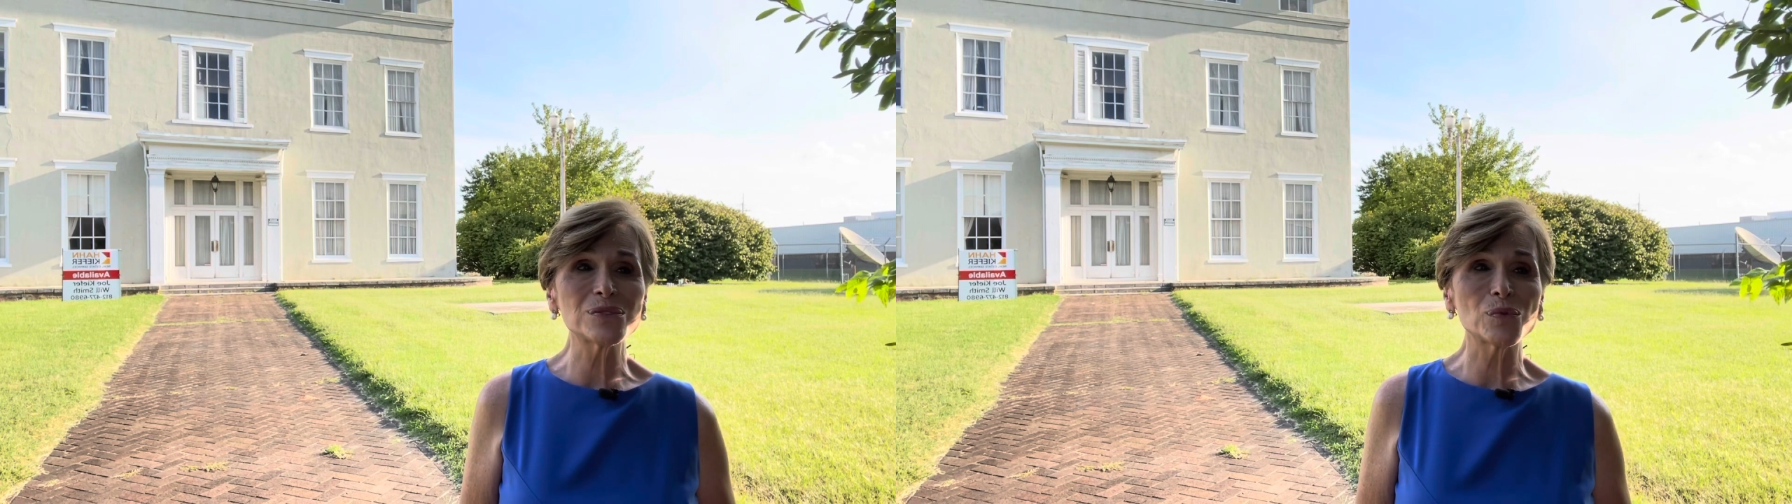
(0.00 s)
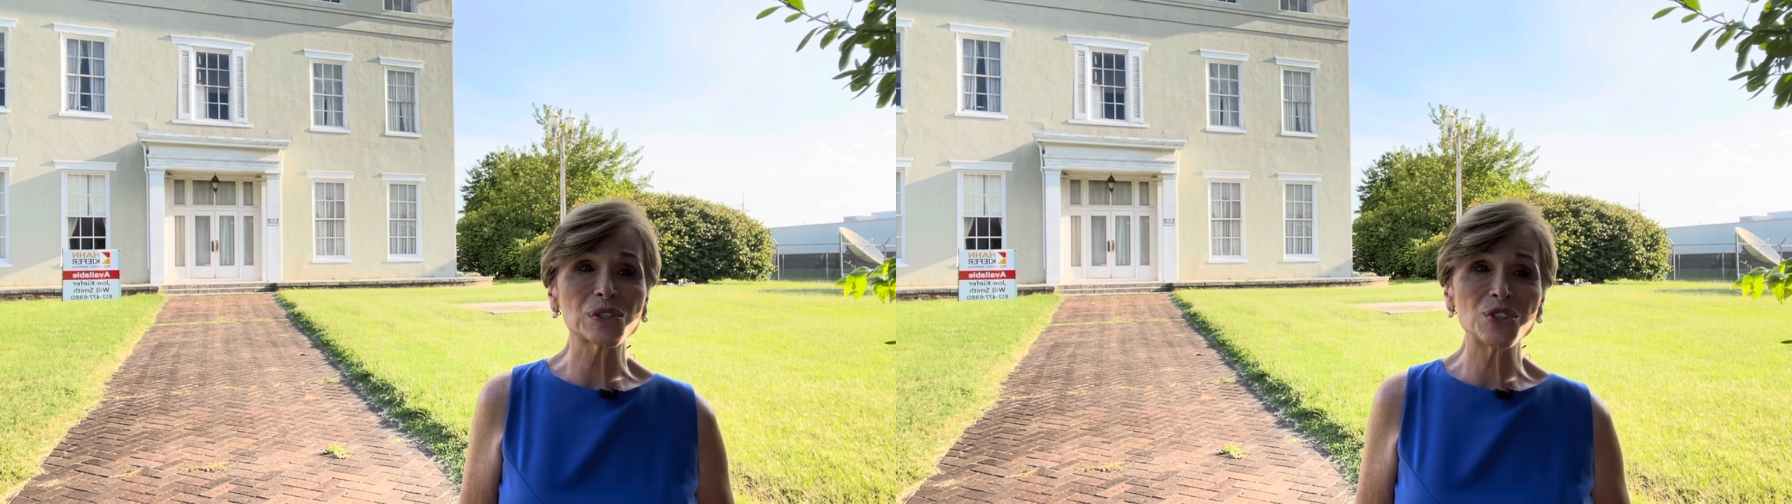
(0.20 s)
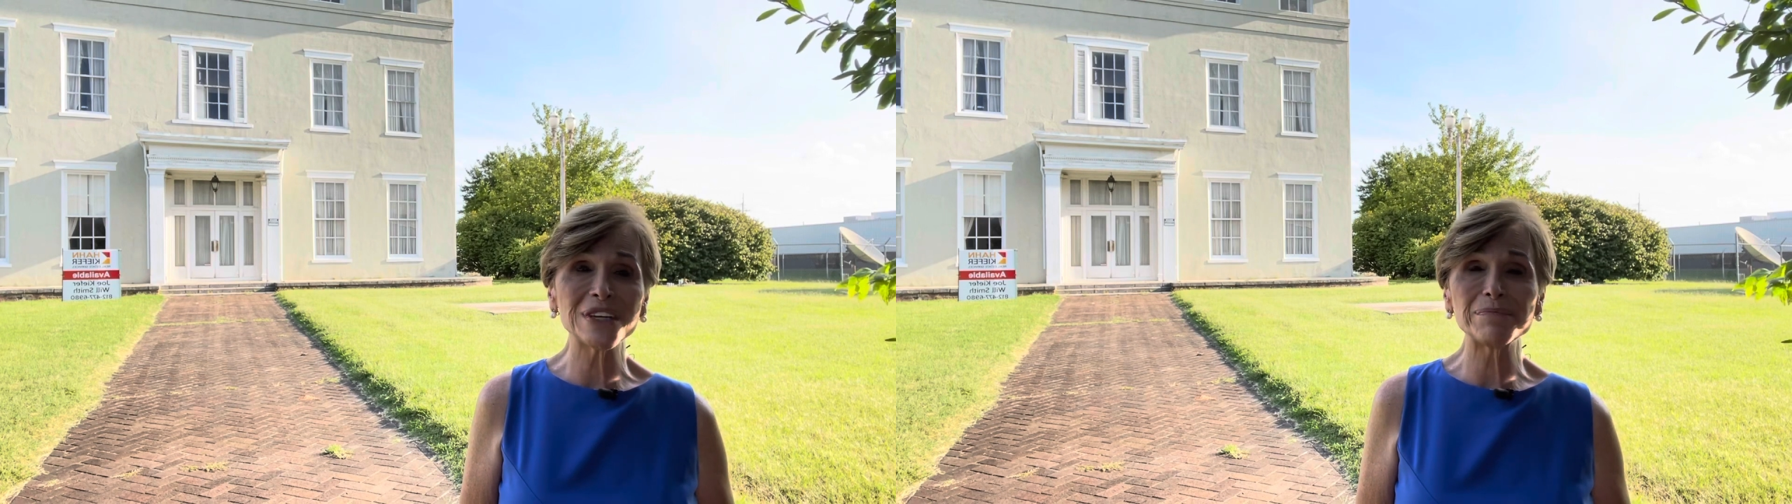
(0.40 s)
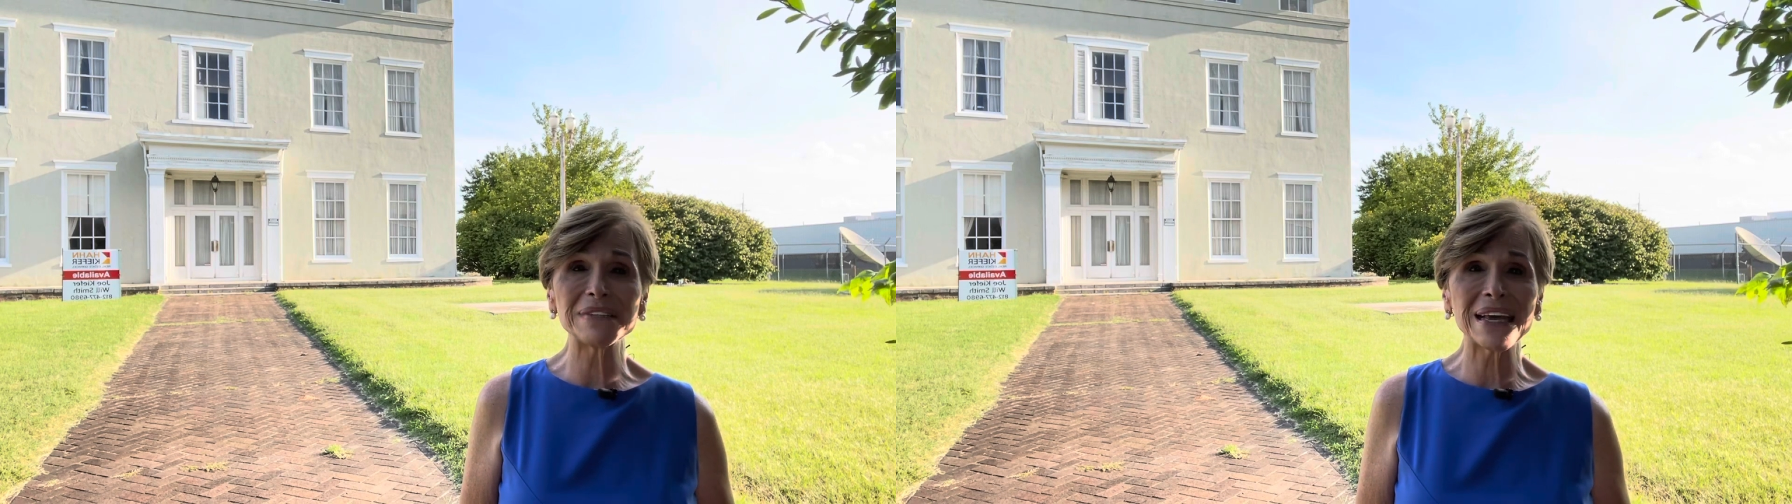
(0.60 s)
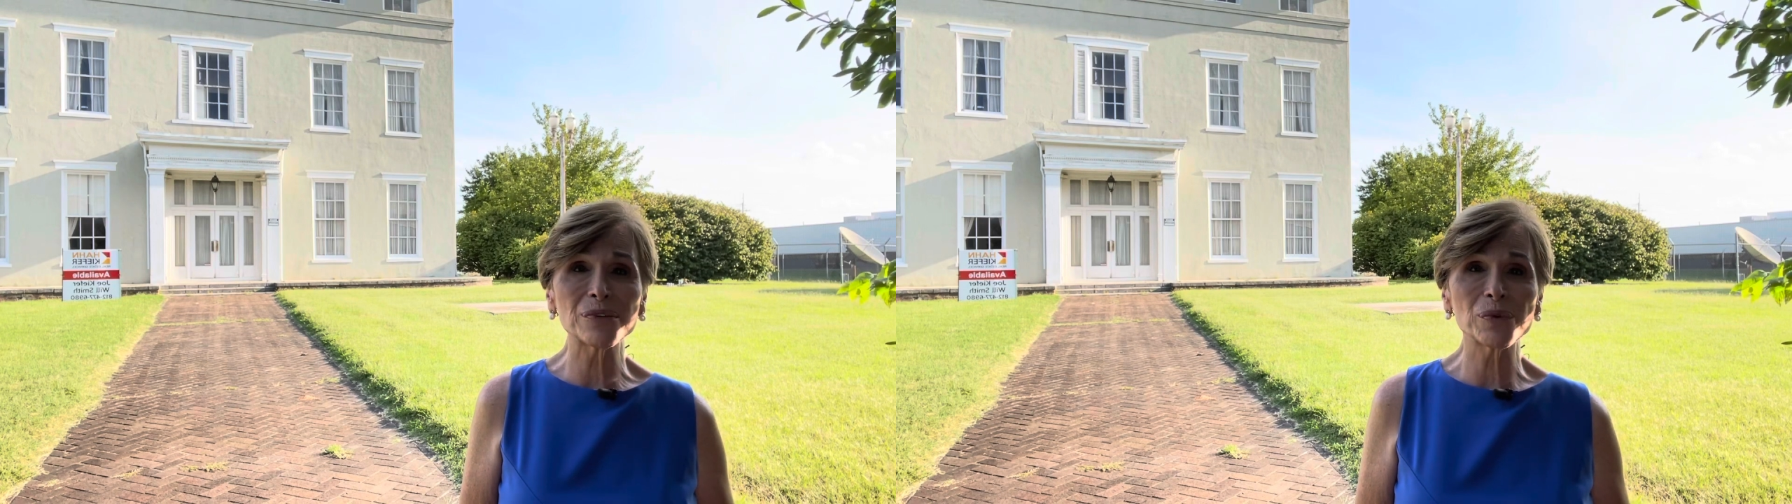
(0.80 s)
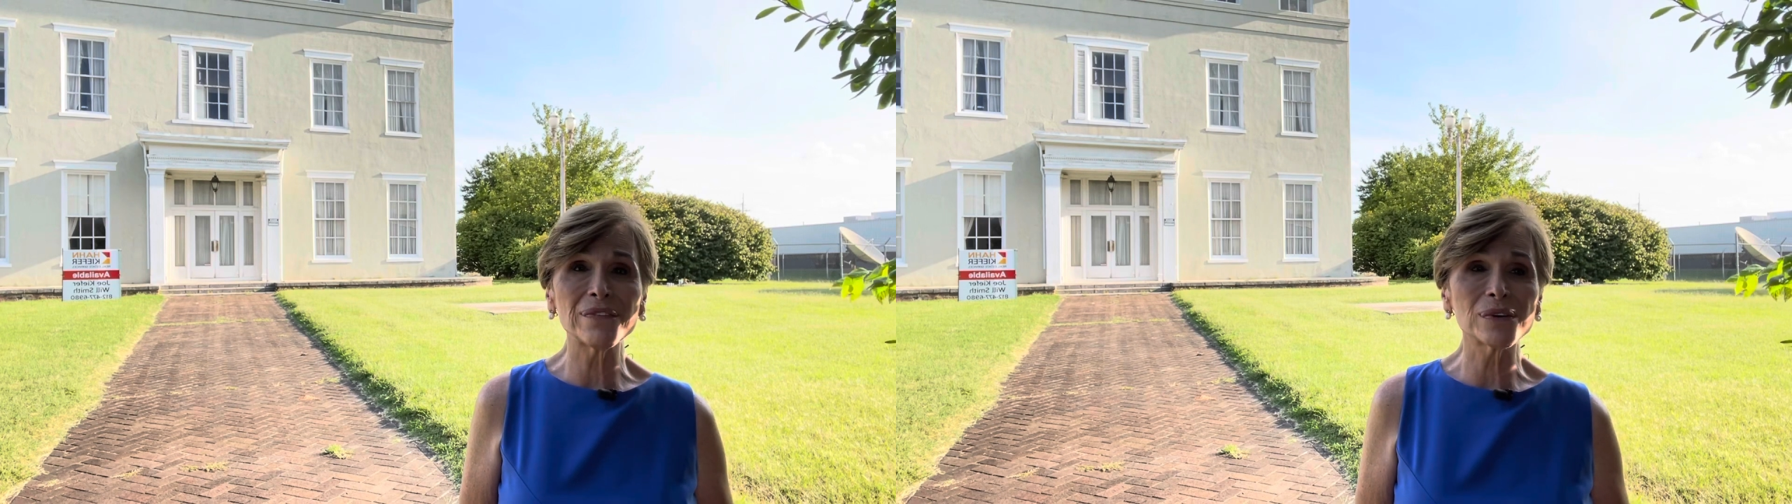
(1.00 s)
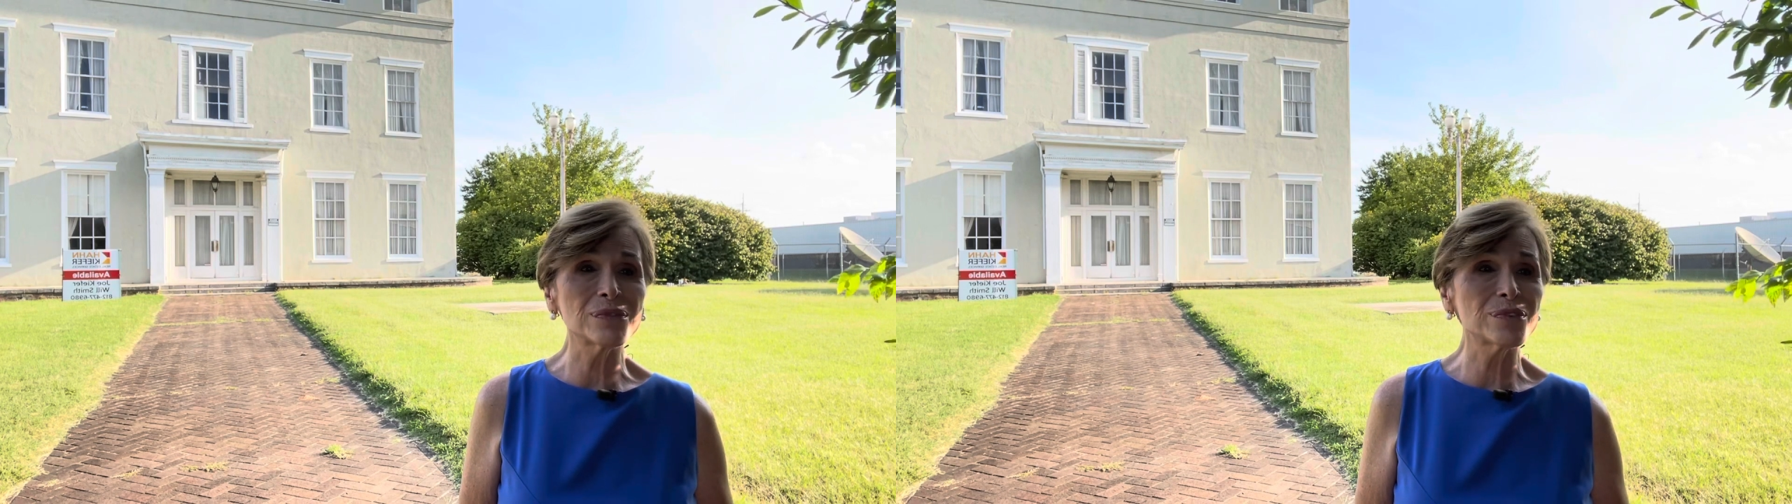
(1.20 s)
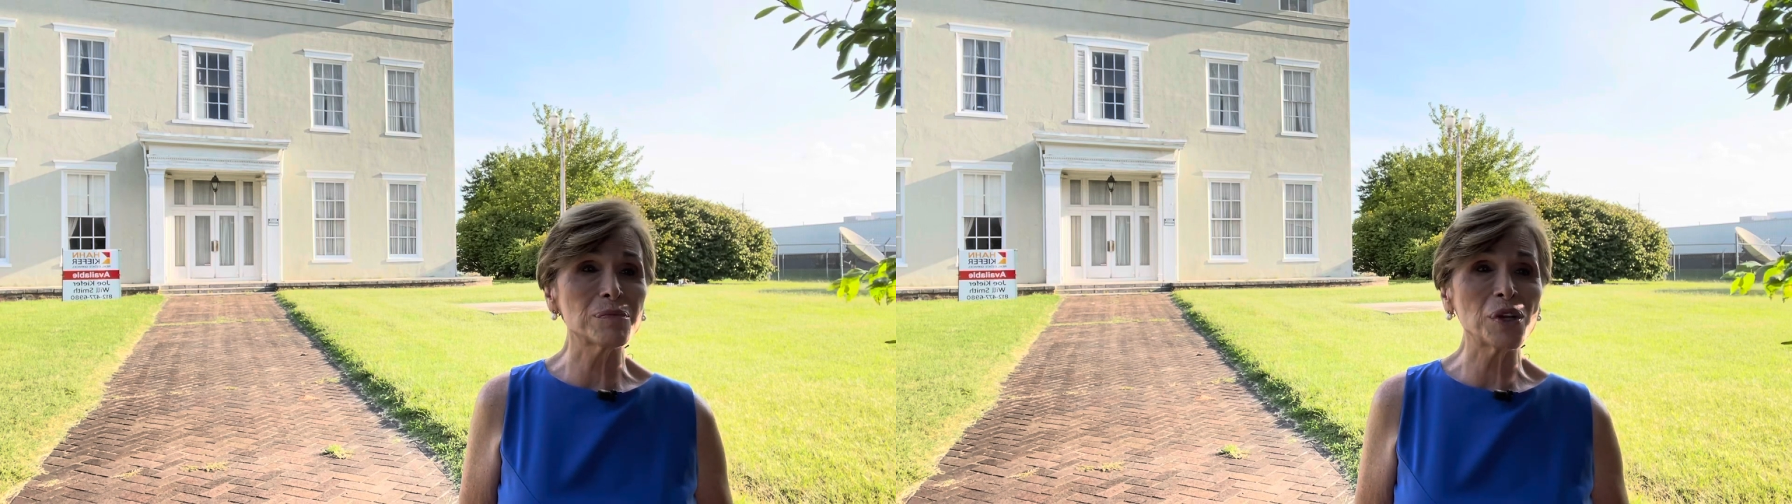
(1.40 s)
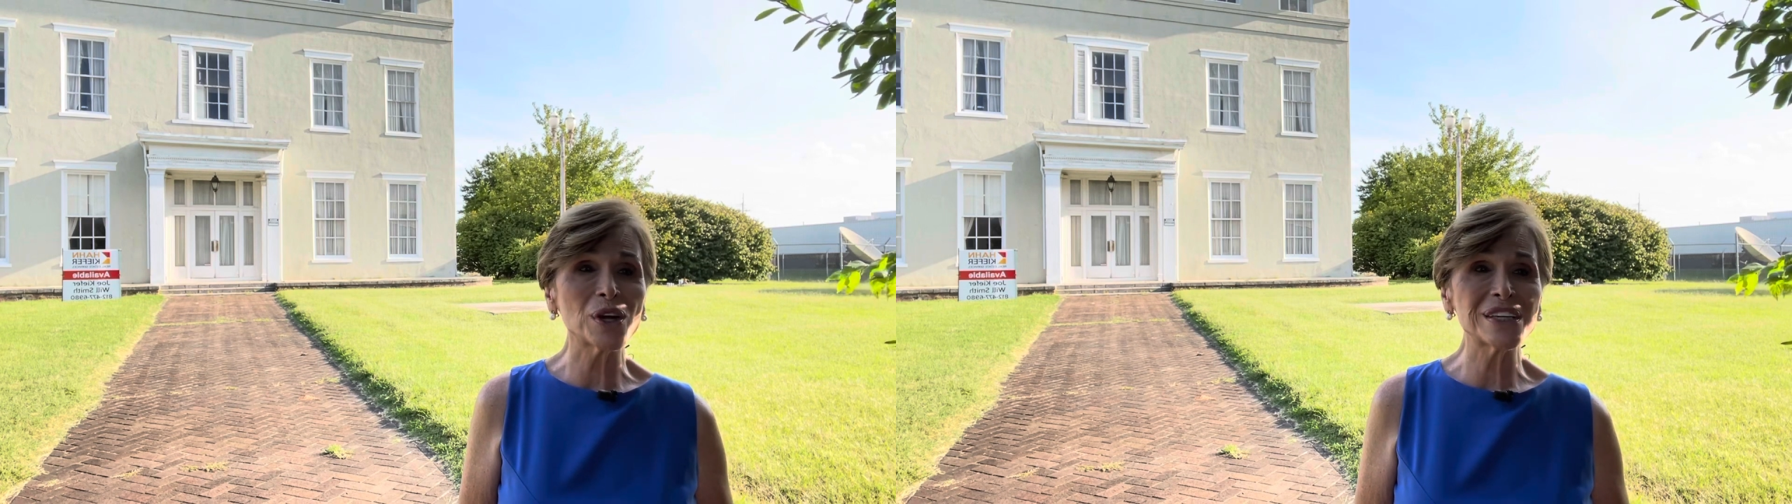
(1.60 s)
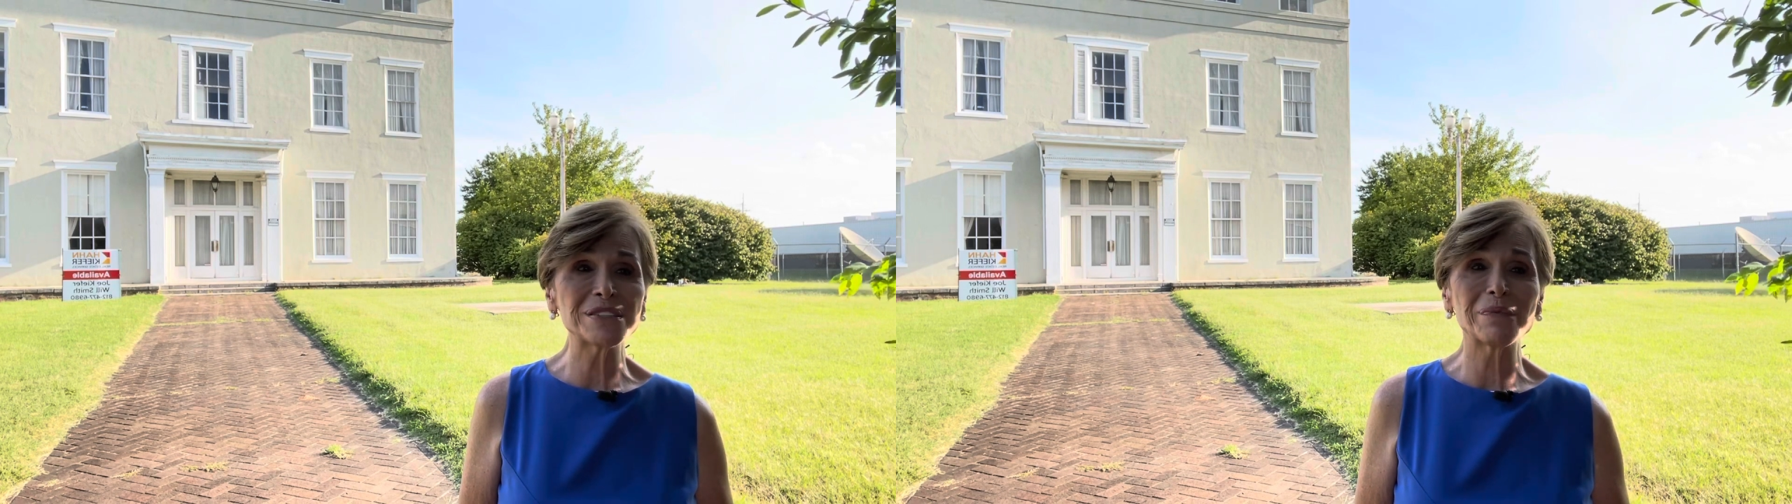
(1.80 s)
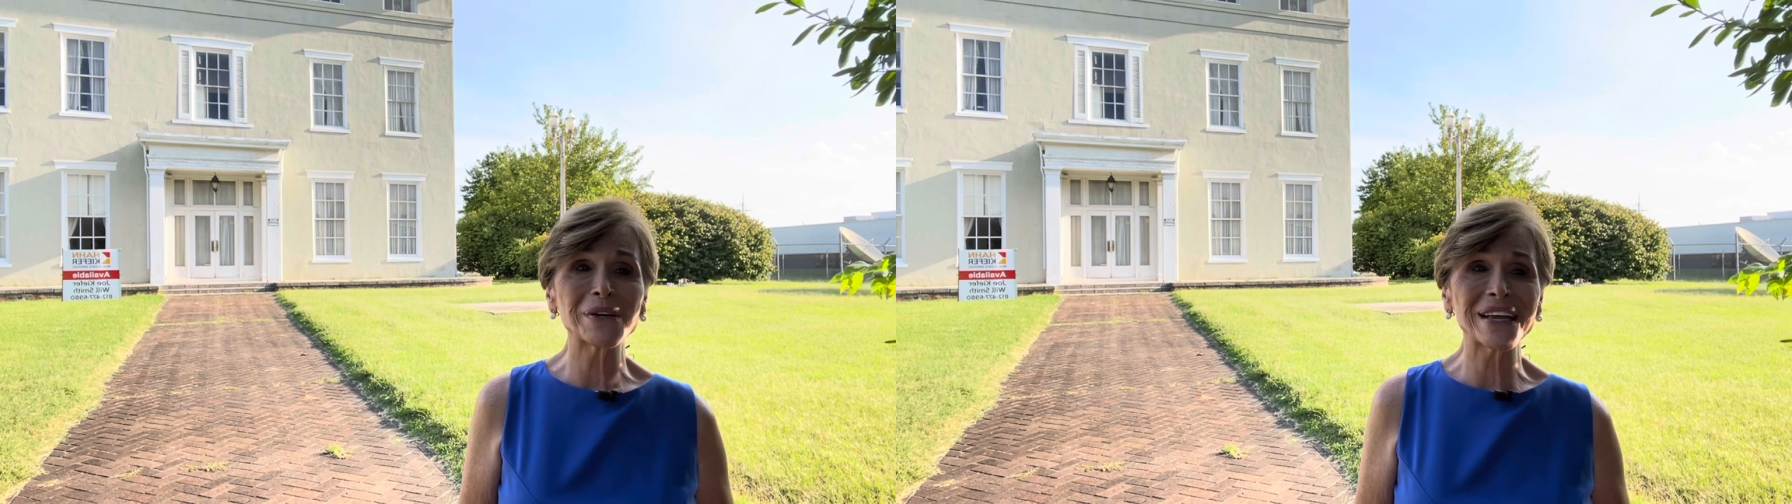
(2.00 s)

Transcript: were shipped downriver from Lawrenceburg,